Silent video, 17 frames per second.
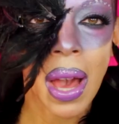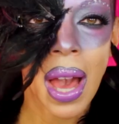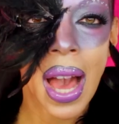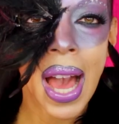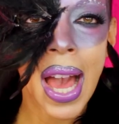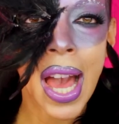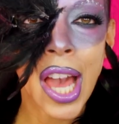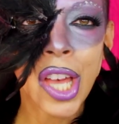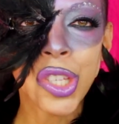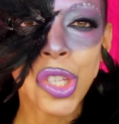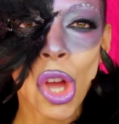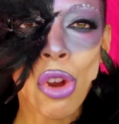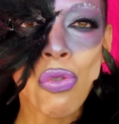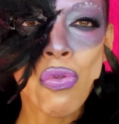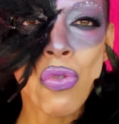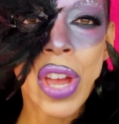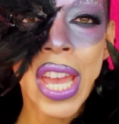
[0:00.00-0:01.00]
My eyes
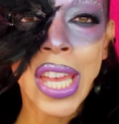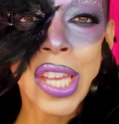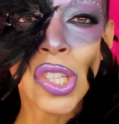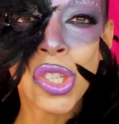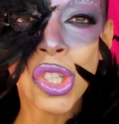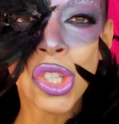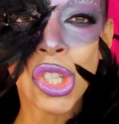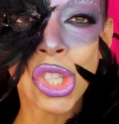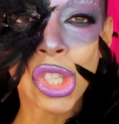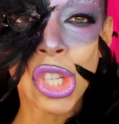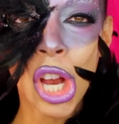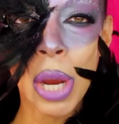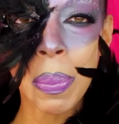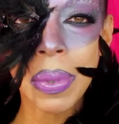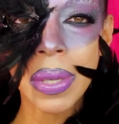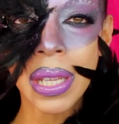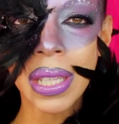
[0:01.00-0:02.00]
are razor
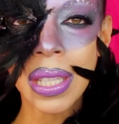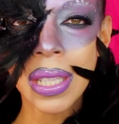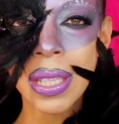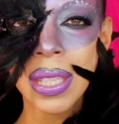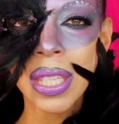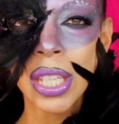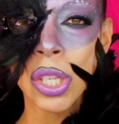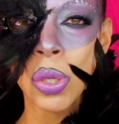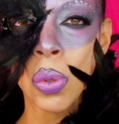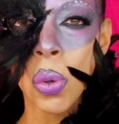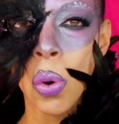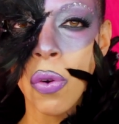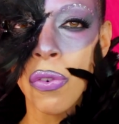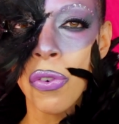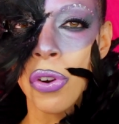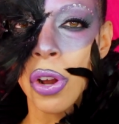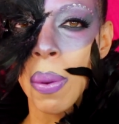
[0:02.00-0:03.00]
sharp and I can see you
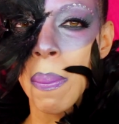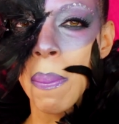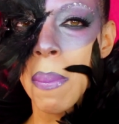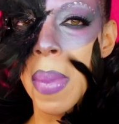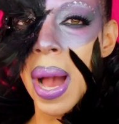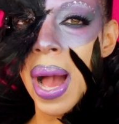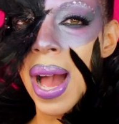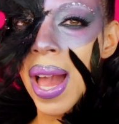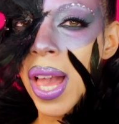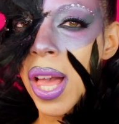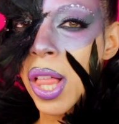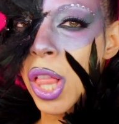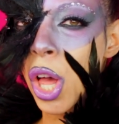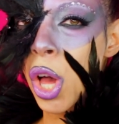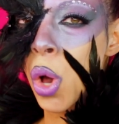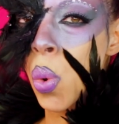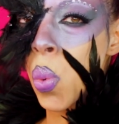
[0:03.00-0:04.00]
over a
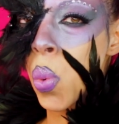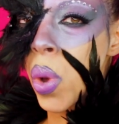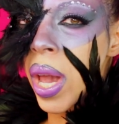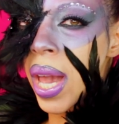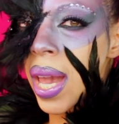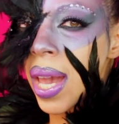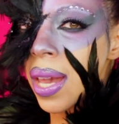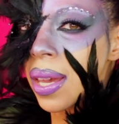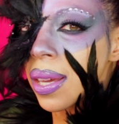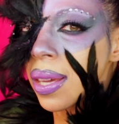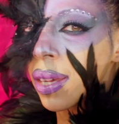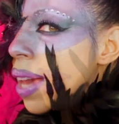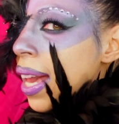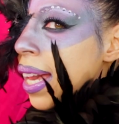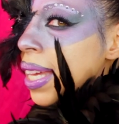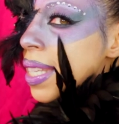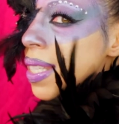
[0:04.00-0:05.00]
mile away.
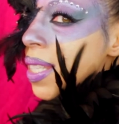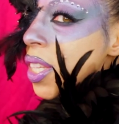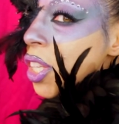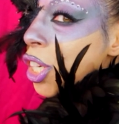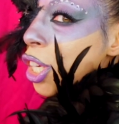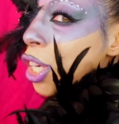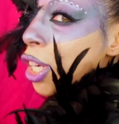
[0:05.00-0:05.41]
I can see the